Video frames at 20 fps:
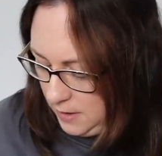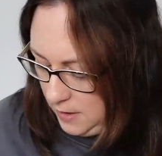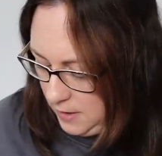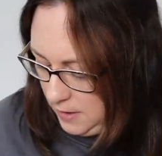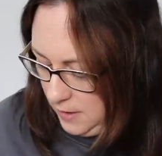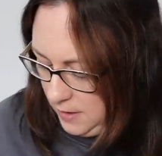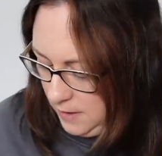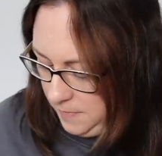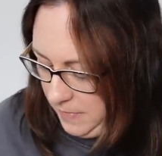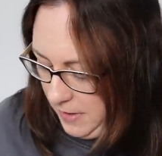
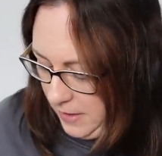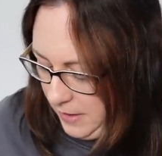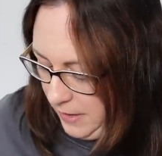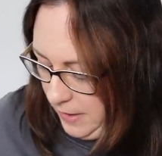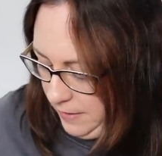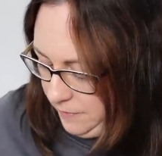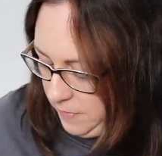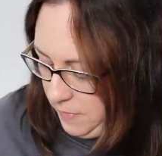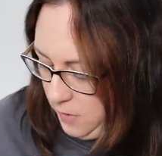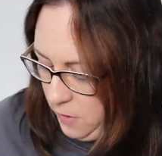And I
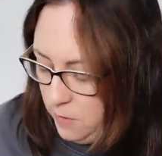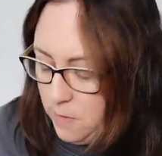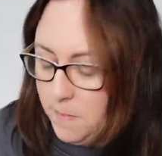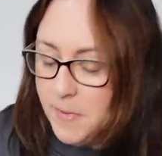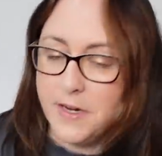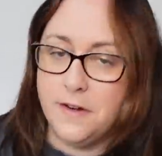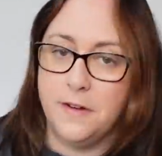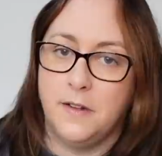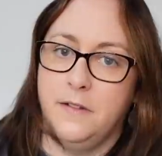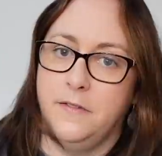have a whole
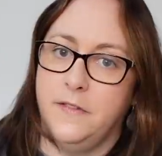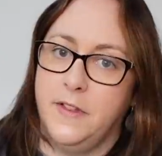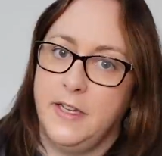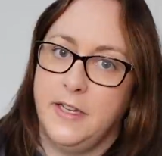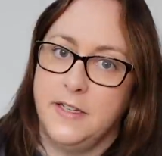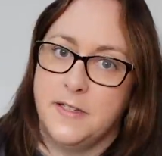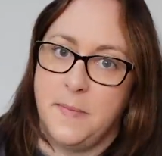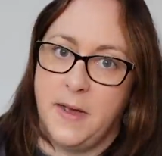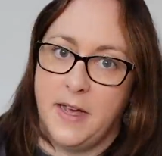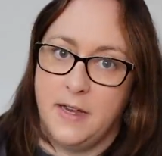bundle of
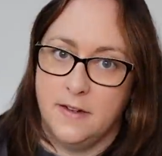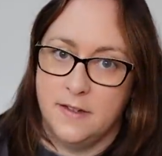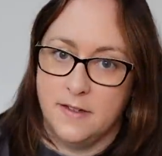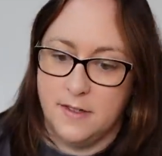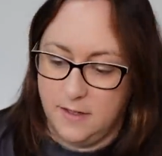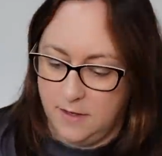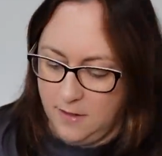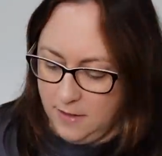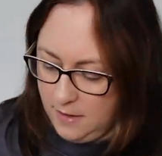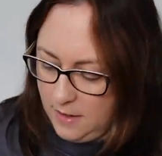these patterns
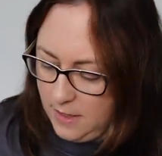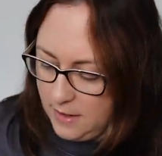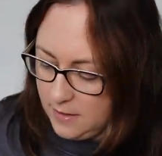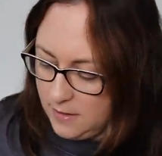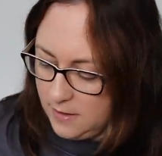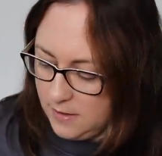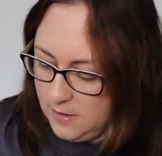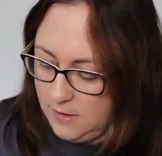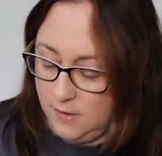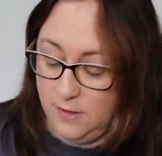that I'd like
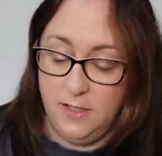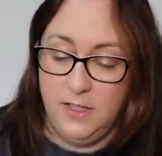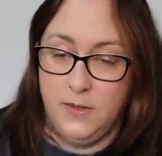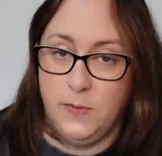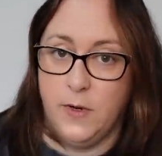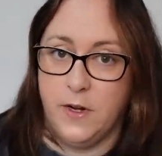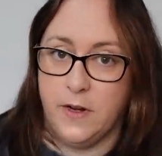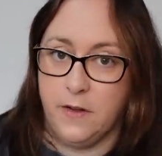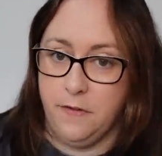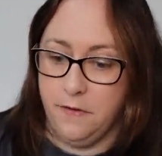to slowly
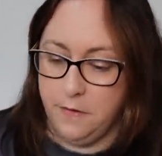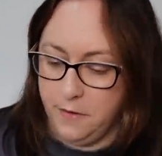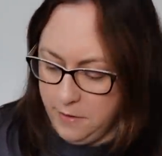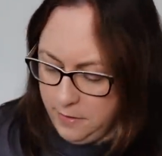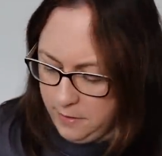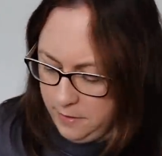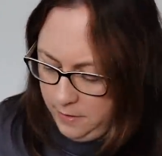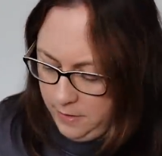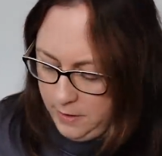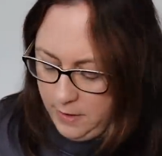work
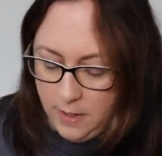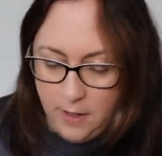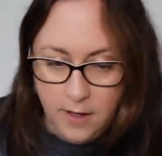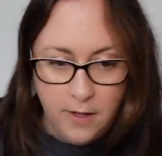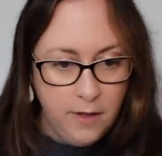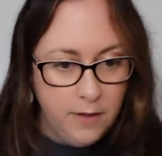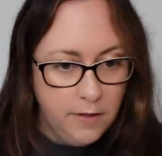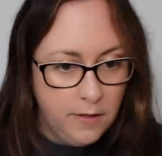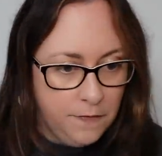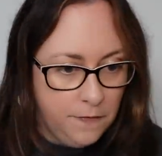through.
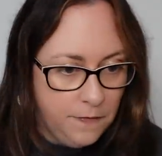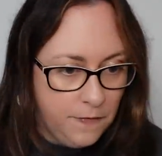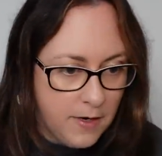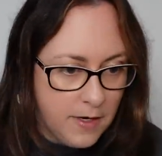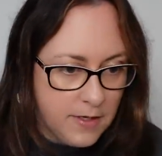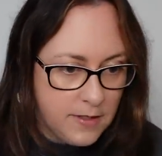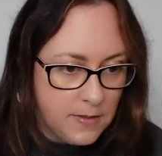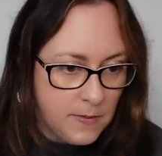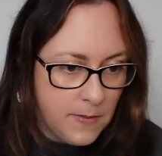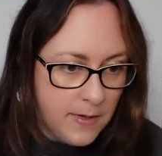The
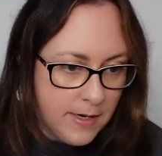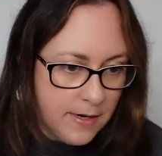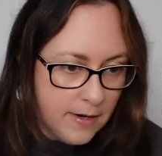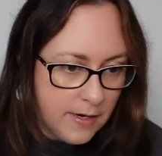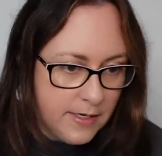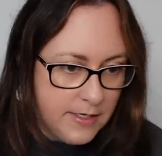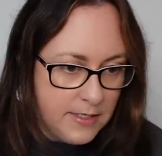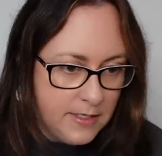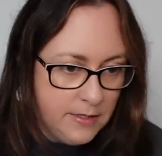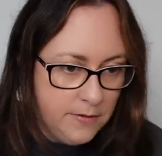first one
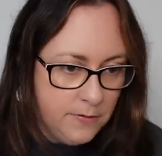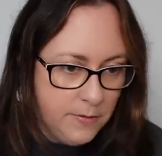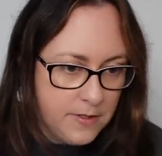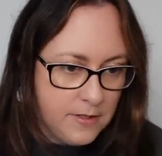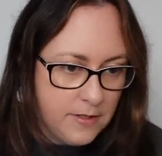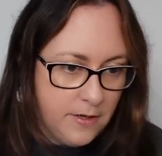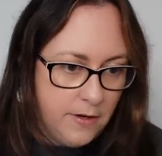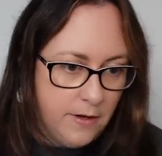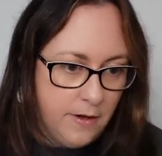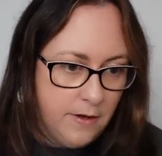I did
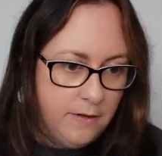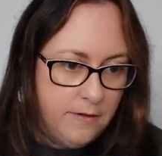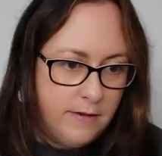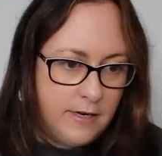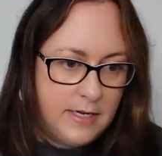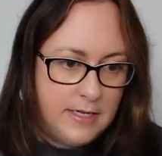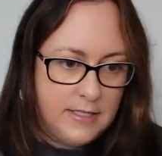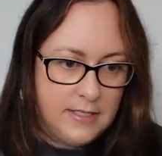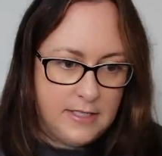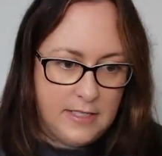was the Earth
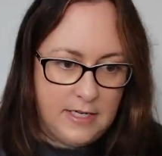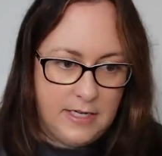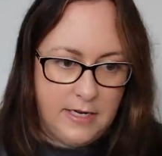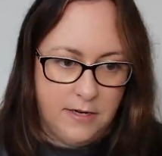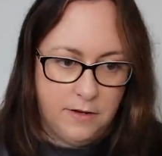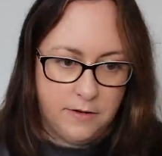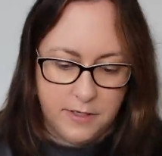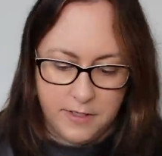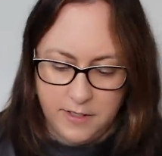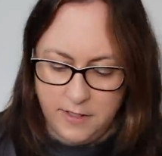Day Sea
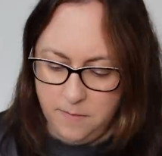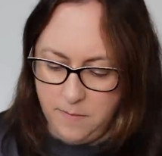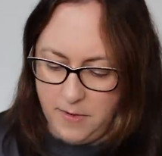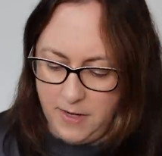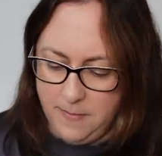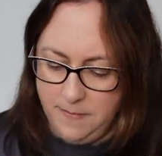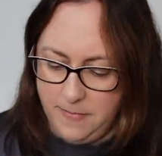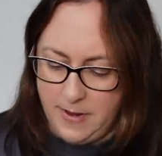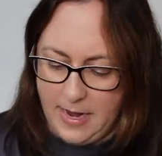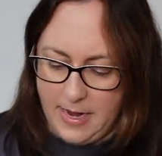Otter
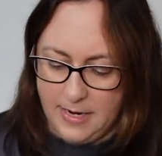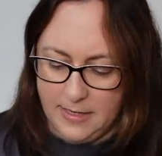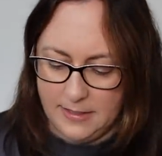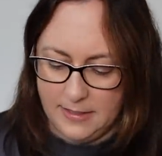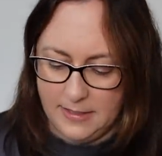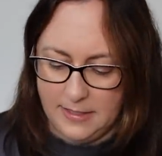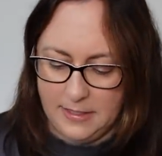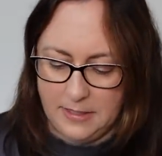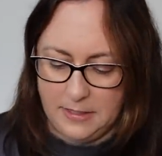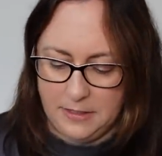by Bad
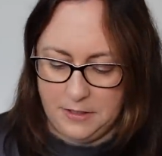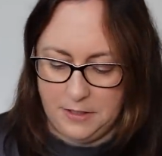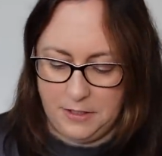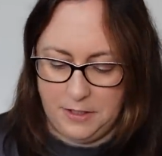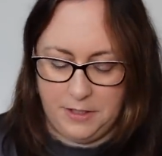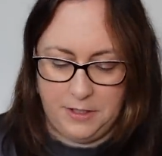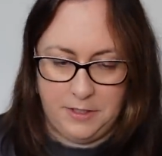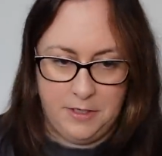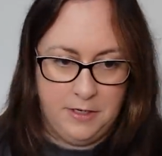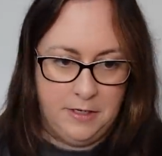
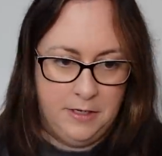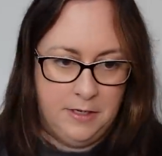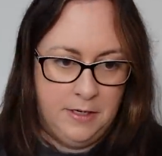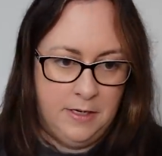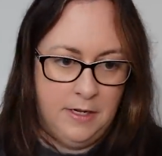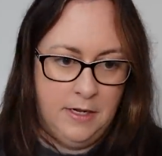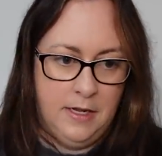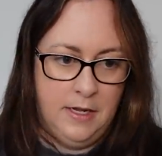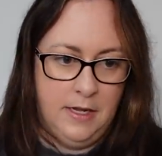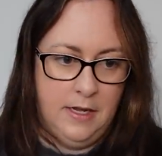Stitch,
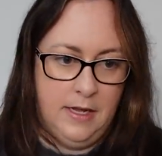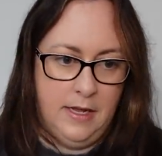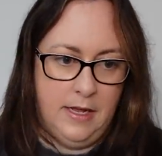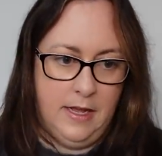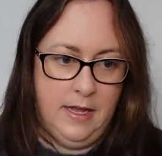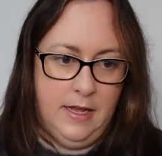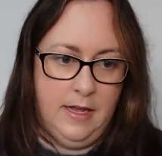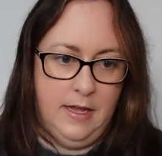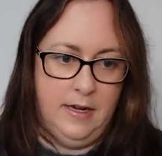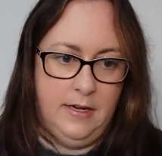
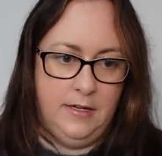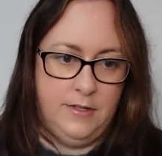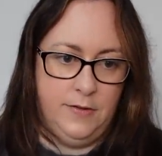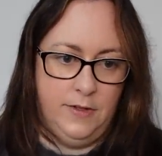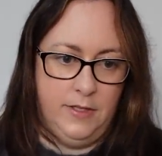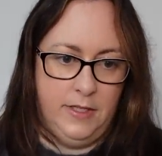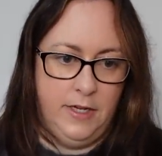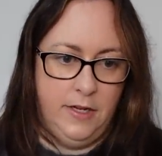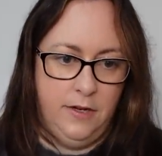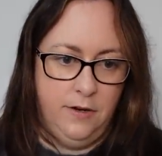and it's
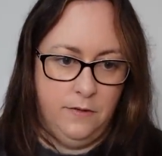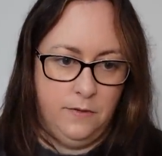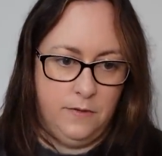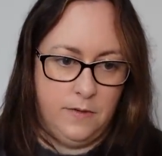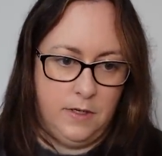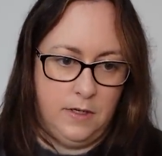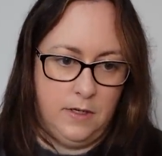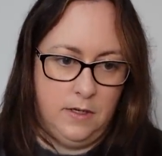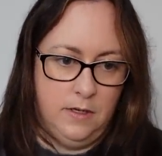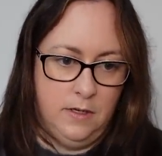really
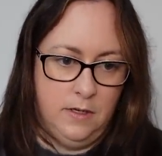cute.